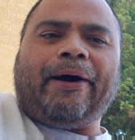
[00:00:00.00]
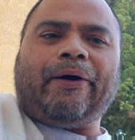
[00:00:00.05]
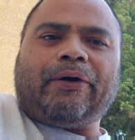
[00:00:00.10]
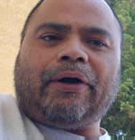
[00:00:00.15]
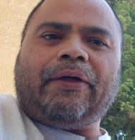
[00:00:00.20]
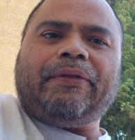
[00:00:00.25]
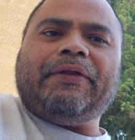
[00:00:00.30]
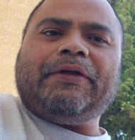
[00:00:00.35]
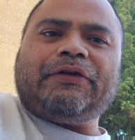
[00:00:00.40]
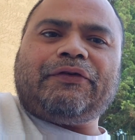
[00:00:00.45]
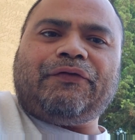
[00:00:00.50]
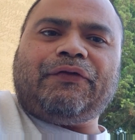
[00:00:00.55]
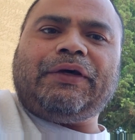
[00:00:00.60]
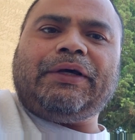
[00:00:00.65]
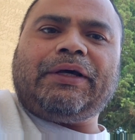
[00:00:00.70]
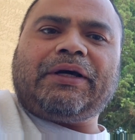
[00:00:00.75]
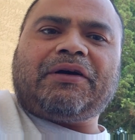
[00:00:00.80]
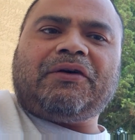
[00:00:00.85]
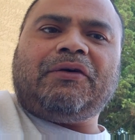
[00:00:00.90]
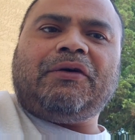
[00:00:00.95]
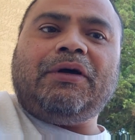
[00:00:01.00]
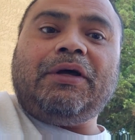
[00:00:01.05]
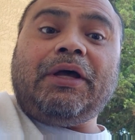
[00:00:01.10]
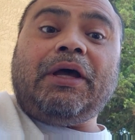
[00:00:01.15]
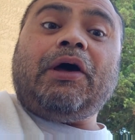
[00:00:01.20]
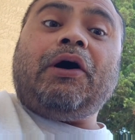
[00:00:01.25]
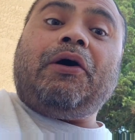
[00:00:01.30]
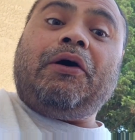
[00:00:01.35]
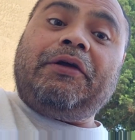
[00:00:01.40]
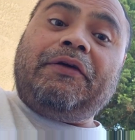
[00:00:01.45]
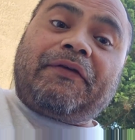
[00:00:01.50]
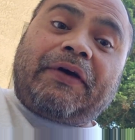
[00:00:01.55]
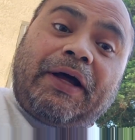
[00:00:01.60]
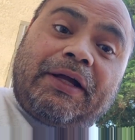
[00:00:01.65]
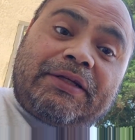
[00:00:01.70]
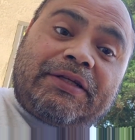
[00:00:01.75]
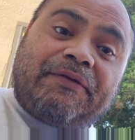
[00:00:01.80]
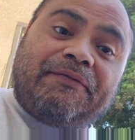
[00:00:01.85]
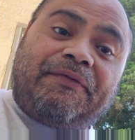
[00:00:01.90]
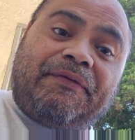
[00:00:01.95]
out on this vehicle. Oh, you've
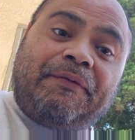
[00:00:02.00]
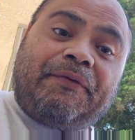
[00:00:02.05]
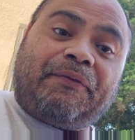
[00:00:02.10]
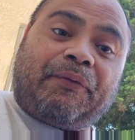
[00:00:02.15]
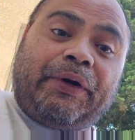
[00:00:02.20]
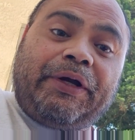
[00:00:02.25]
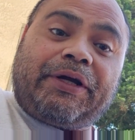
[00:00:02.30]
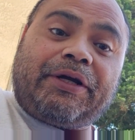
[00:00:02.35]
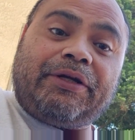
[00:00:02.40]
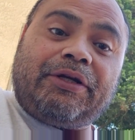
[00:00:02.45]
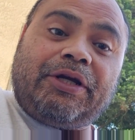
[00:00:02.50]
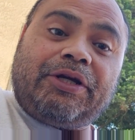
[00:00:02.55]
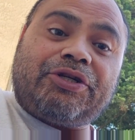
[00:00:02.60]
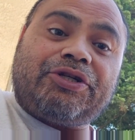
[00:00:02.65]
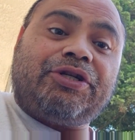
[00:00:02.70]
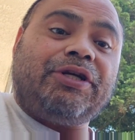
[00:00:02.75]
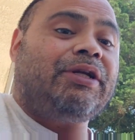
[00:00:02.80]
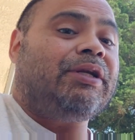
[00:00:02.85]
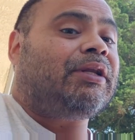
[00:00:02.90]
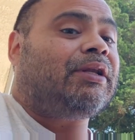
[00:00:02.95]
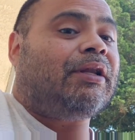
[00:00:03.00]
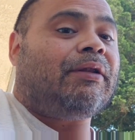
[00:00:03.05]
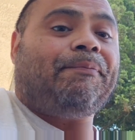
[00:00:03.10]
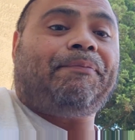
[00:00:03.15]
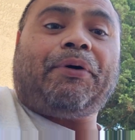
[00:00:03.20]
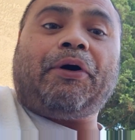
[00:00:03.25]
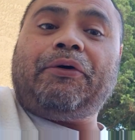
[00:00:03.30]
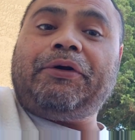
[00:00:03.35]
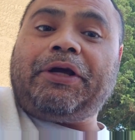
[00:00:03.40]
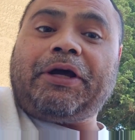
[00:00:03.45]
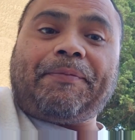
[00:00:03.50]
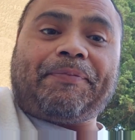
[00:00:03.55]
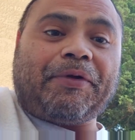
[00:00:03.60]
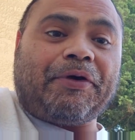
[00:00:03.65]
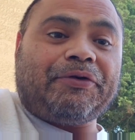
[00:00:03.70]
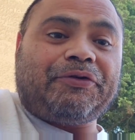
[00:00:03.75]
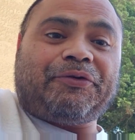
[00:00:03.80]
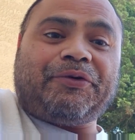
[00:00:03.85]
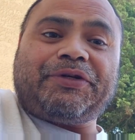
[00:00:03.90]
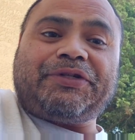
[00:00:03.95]
got some reconditioning. Pony up
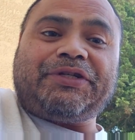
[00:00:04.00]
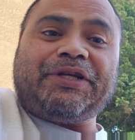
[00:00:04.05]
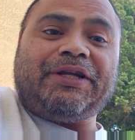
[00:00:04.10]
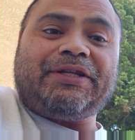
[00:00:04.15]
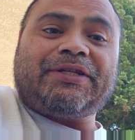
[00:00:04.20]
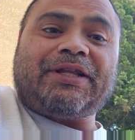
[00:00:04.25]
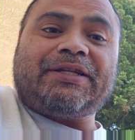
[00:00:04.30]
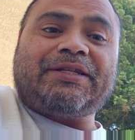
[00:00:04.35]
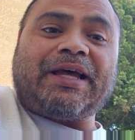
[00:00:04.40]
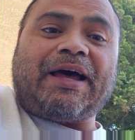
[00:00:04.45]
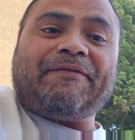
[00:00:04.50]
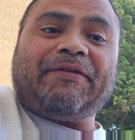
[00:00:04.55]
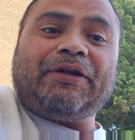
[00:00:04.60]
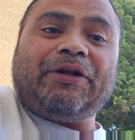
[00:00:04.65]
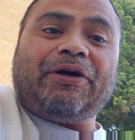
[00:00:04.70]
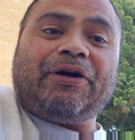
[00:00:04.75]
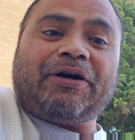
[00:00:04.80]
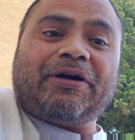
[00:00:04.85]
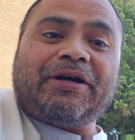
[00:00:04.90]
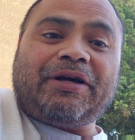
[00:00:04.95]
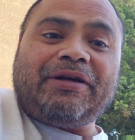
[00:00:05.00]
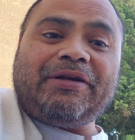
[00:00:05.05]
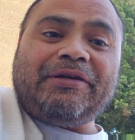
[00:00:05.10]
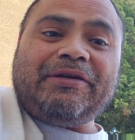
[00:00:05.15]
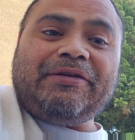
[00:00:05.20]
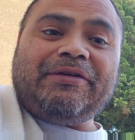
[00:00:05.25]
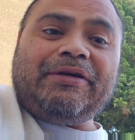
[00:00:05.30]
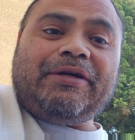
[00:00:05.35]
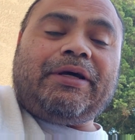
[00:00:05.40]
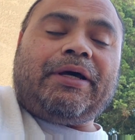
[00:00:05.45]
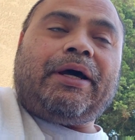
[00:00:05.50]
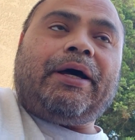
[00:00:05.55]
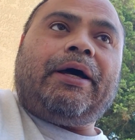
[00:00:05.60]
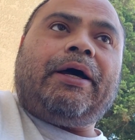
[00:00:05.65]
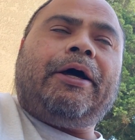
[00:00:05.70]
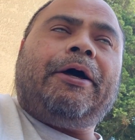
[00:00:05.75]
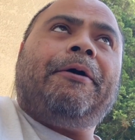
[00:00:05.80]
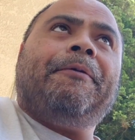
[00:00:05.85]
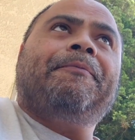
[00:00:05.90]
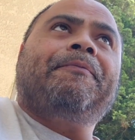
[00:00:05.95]
those receipts. Let's have a look.
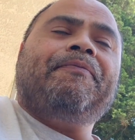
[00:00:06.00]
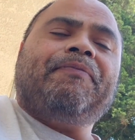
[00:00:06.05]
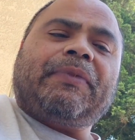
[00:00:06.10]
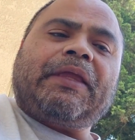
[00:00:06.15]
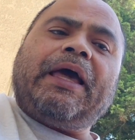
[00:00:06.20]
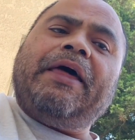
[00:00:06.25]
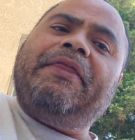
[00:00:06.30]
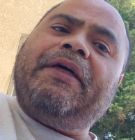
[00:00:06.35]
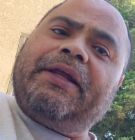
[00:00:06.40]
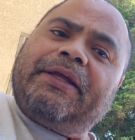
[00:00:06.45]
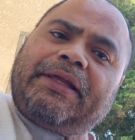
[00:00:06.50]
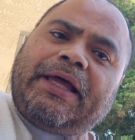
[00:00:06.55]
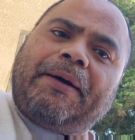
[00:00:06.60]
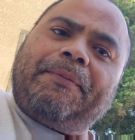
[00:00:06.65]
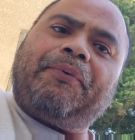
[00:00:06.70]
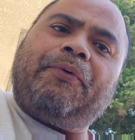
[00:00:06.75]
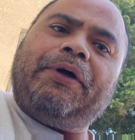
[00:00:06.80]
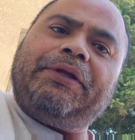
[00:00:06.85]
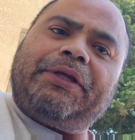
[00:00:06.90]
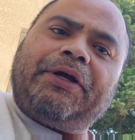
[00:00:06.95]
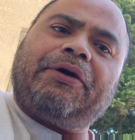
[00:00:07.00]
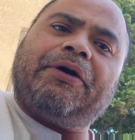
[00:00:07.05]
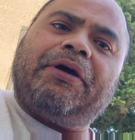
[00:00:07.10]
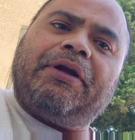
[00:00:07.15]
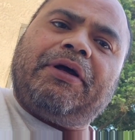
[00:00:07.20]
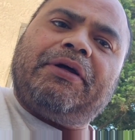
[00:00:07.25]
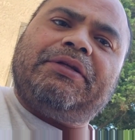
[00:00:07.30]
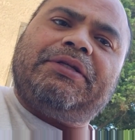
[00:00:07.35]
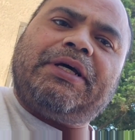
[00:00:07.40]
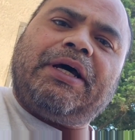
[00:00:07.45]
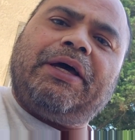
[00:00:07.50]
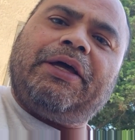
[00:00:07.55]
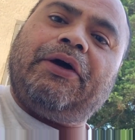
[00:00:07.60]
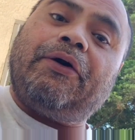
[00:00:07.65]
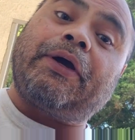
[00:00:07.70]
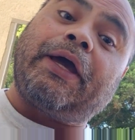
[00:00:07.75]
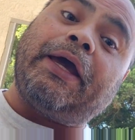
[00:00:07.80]
And then at that point, they're going to tell you,